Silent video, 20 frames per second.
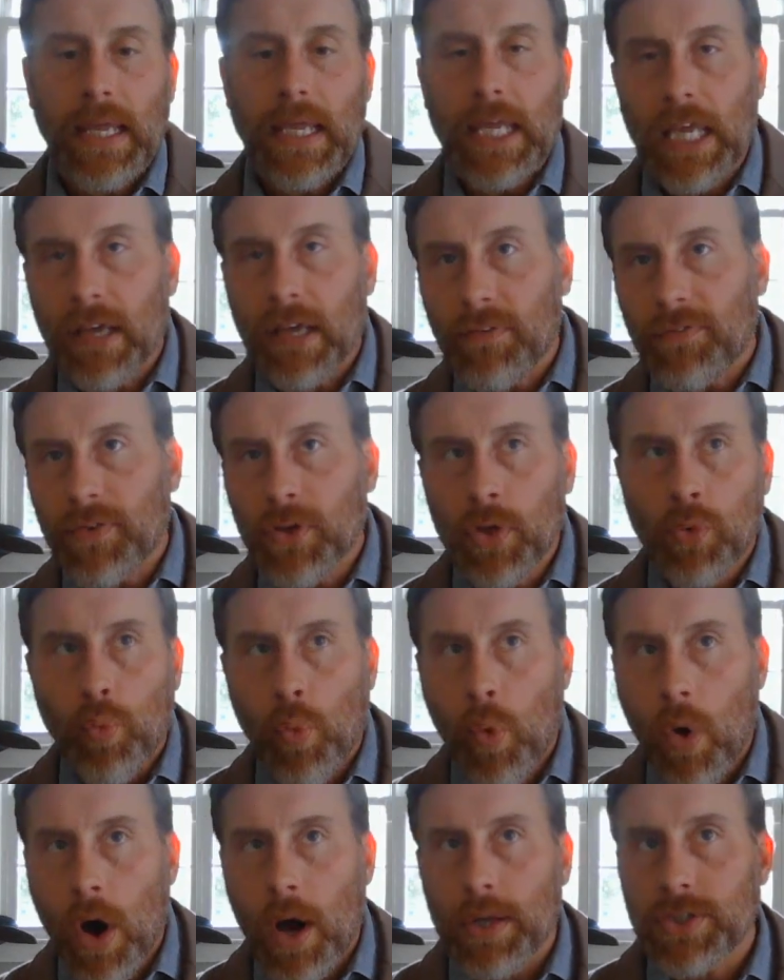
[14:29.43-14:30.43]
If you
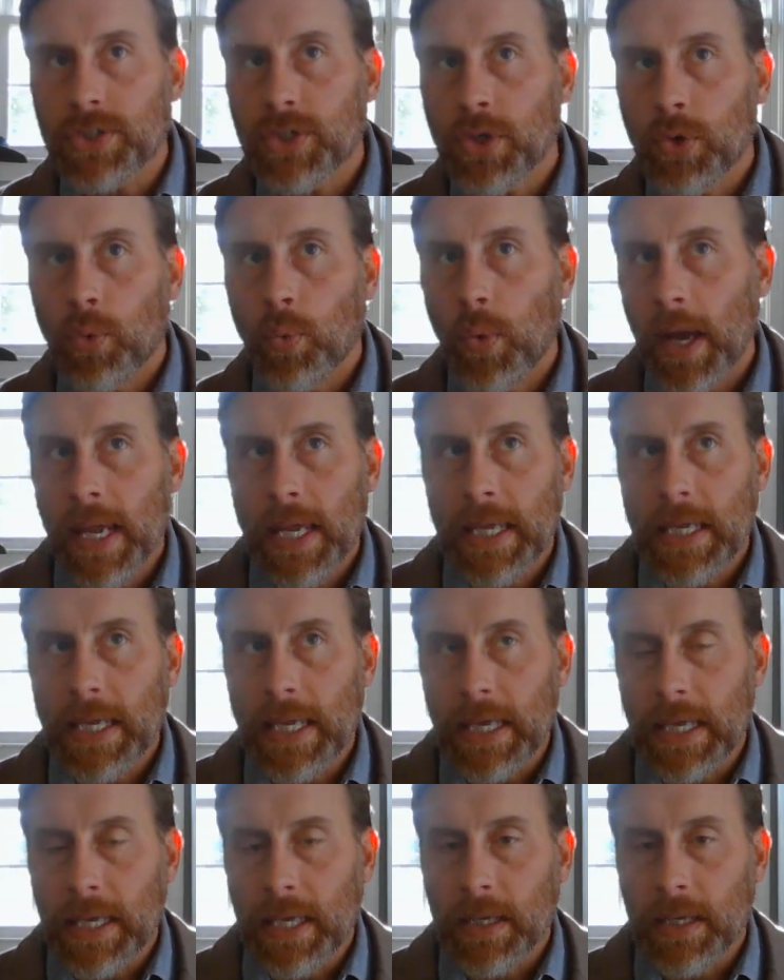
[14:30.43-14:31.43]
want to weigh
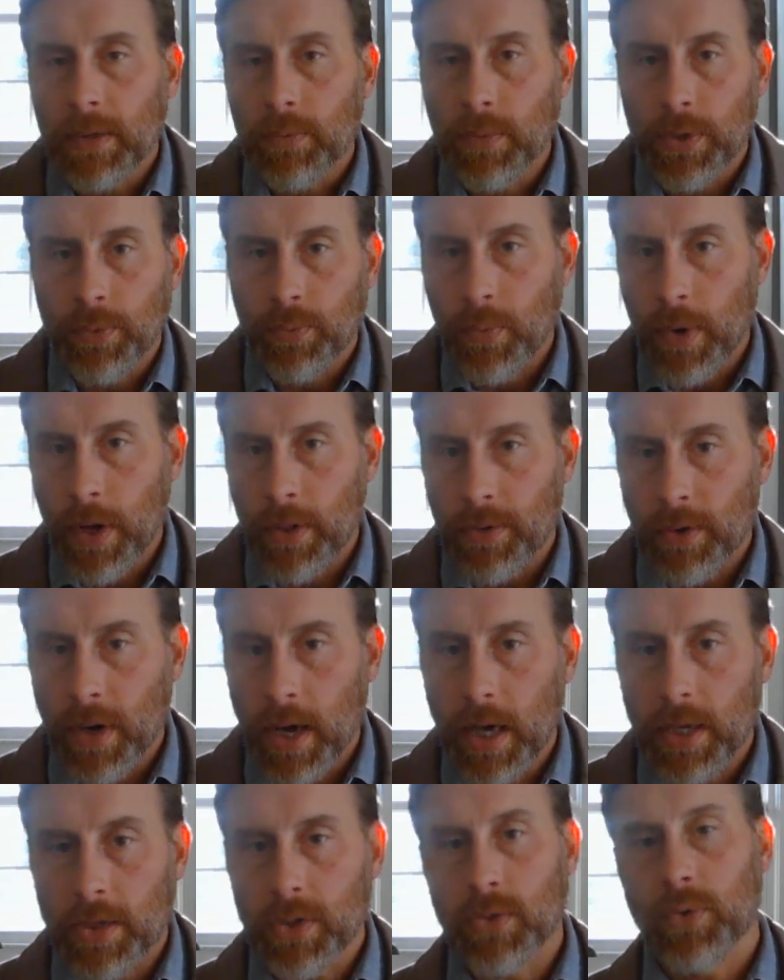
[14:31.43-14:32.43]
in with whether or
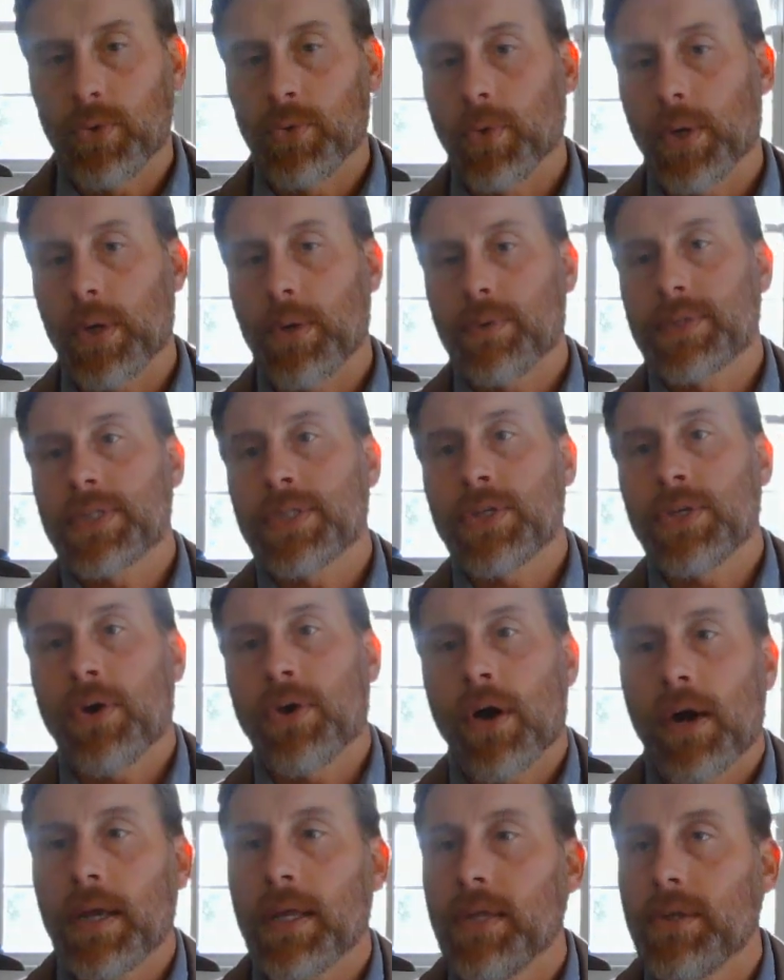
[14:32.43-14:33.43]
not you agree with
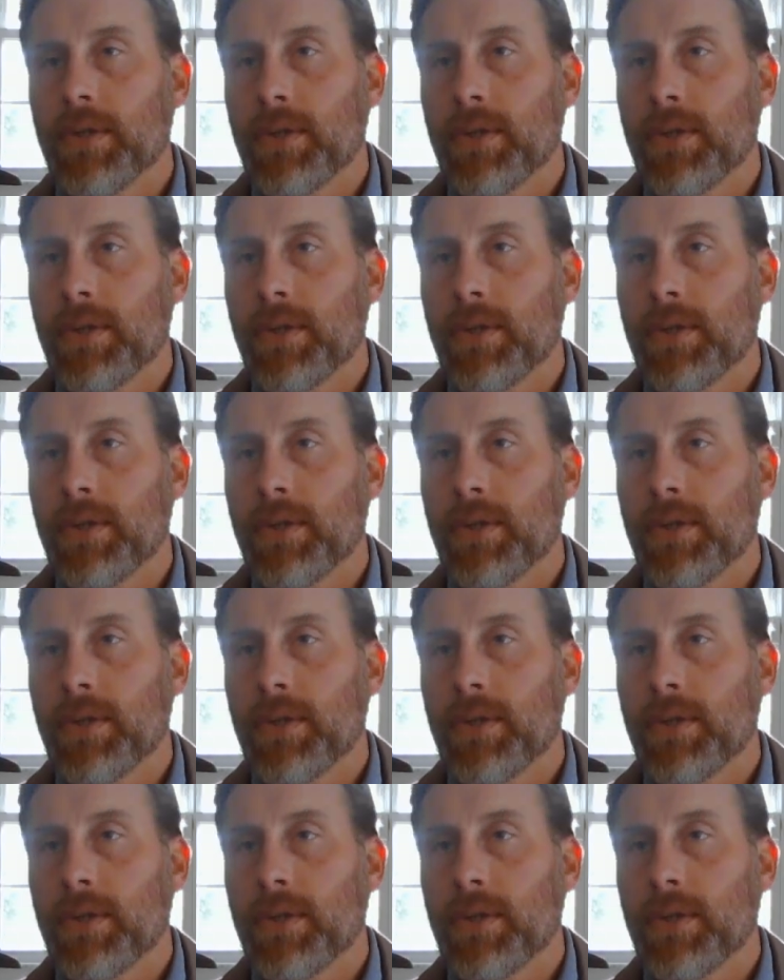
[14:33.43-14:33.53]
Ciardi,